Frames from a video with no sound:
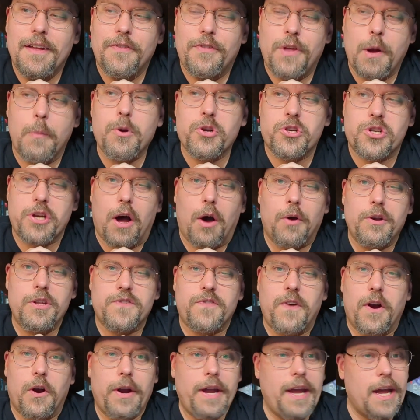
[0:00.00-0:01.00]
Themberchaud is
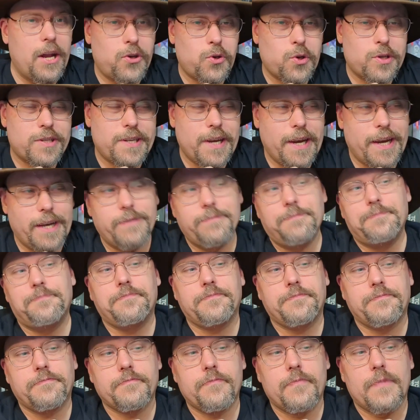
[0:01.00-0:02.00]
very interesting.
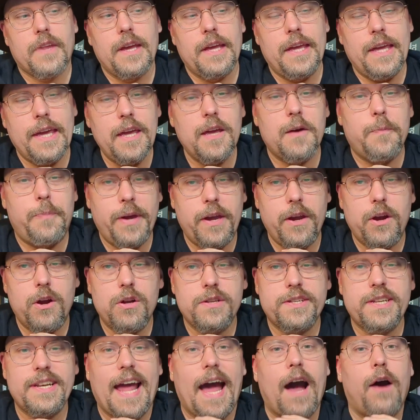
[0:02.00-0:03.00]
He
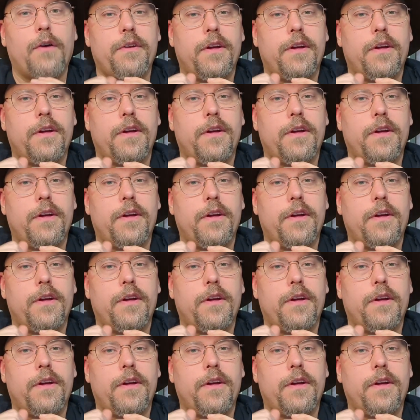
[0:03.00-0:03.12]
appears in